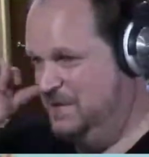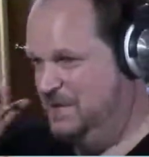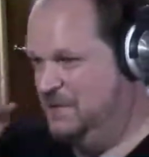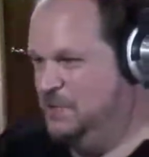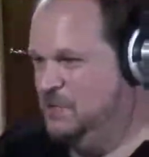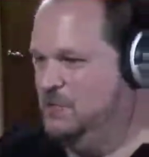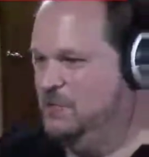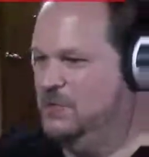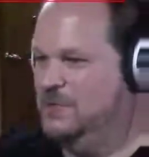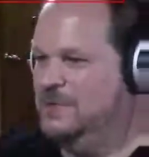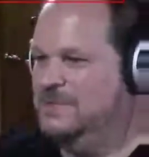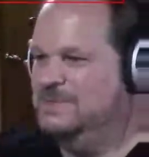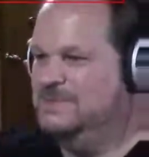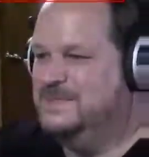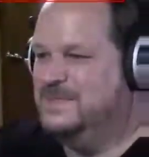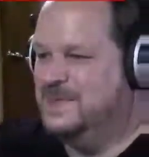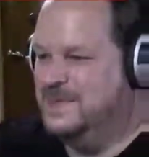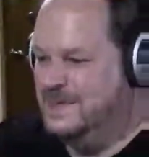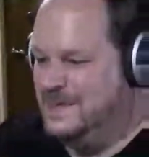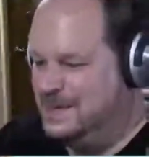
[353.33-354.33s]
Cool.
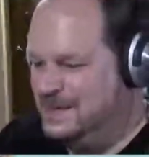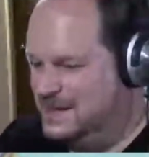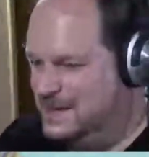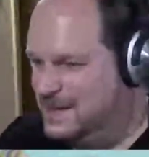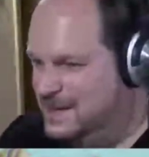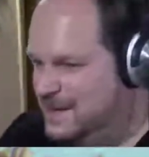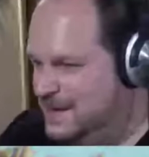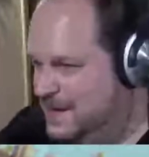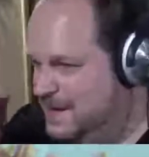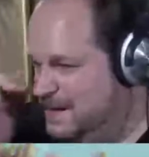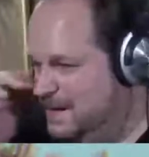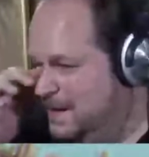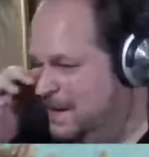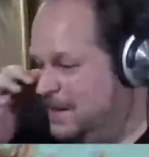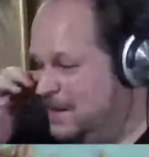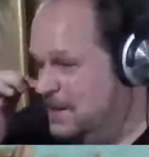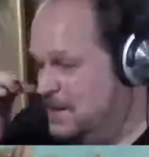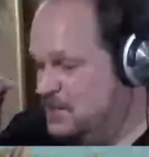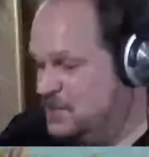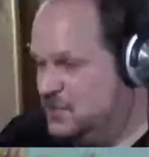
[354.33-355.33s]

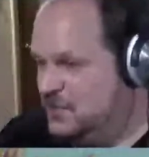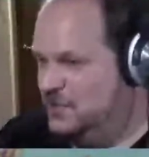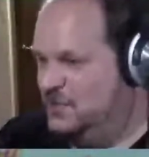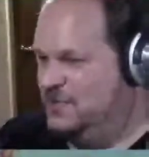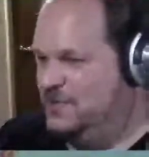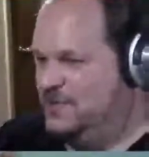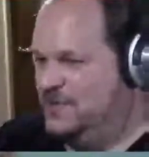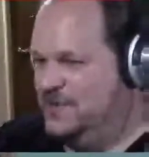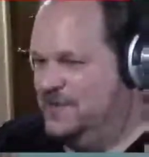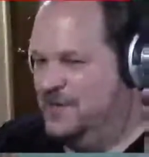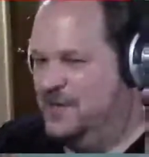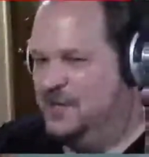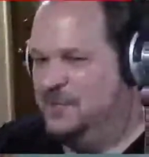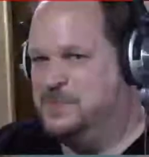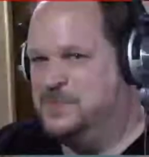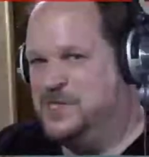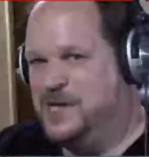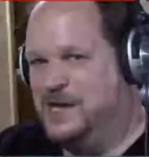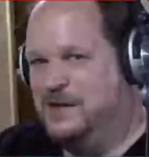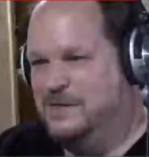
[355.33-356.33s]
It certainly
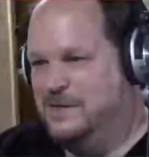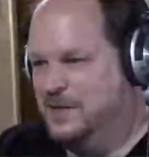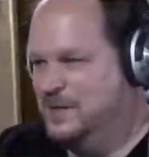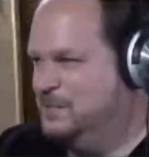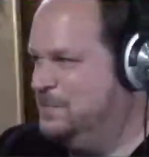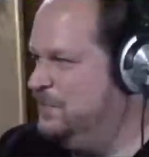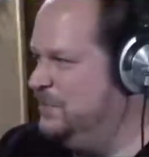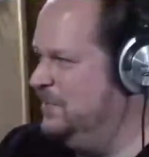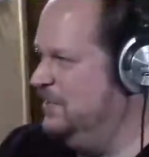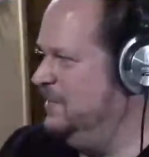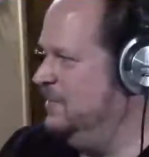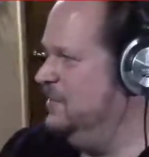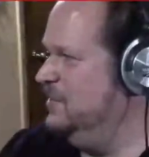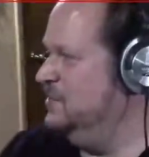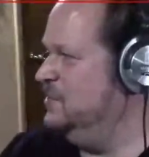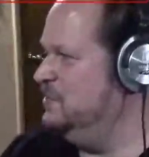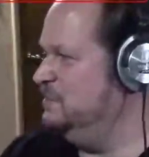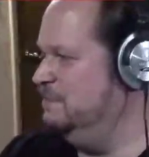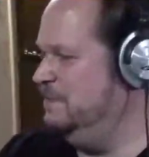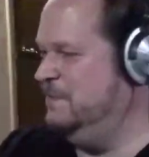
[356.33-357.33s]
helps having played
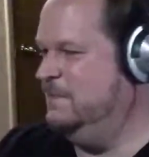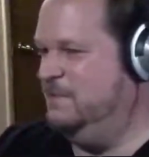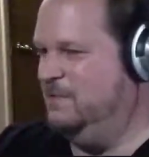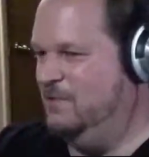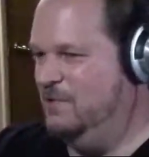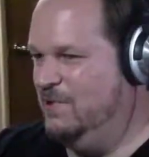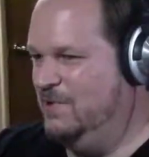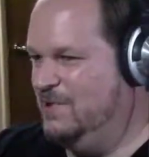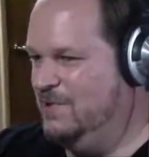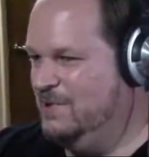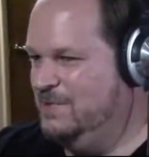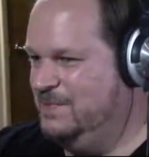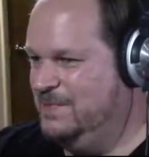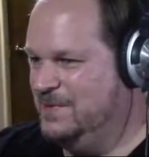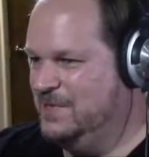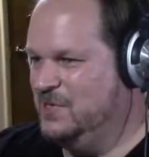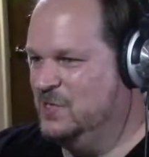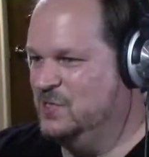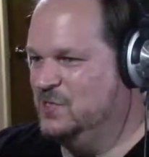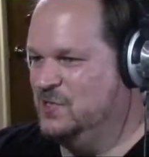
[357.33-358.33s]
this before
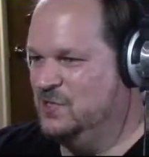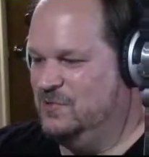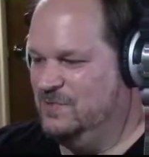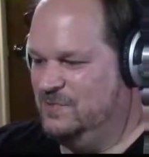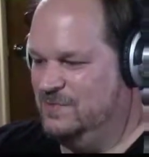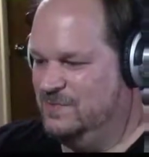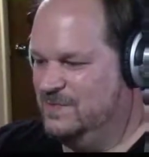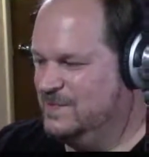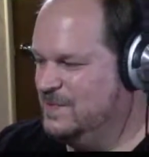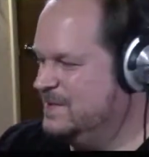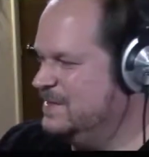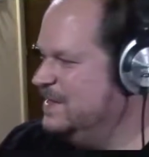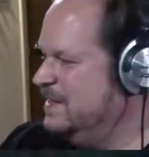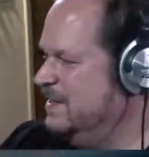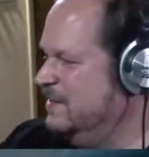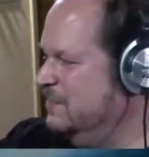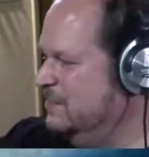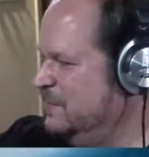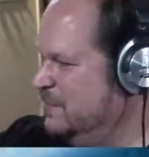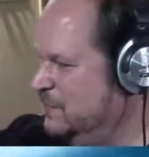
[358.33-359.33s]
because you
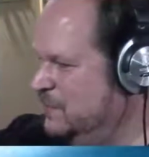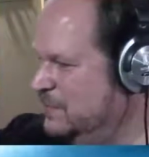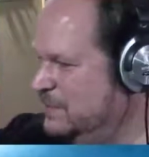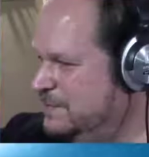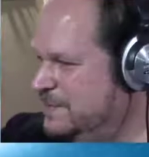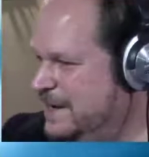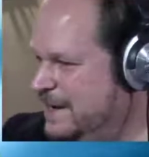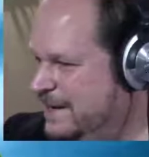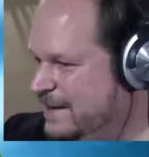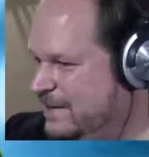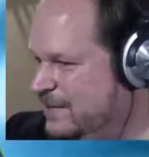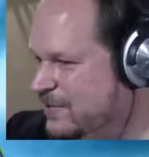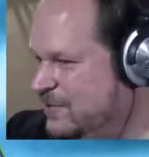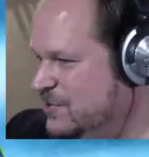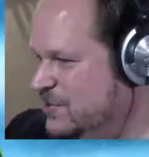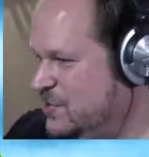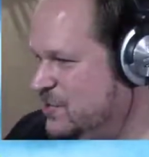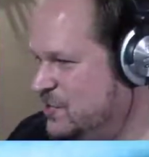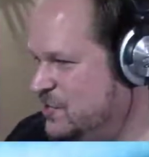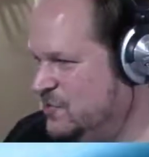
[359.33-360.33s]
kind of know the
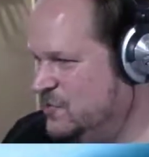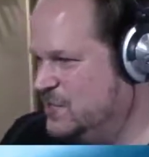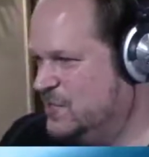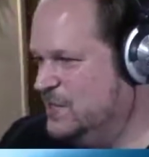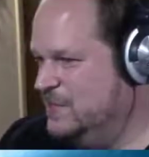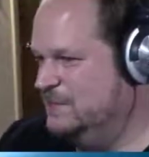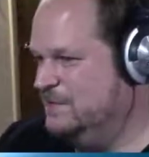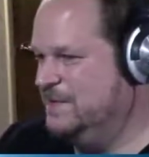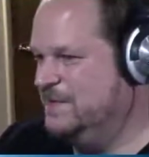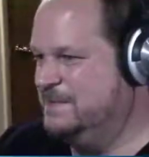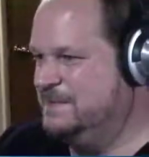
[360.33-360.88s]
patterns and stuff.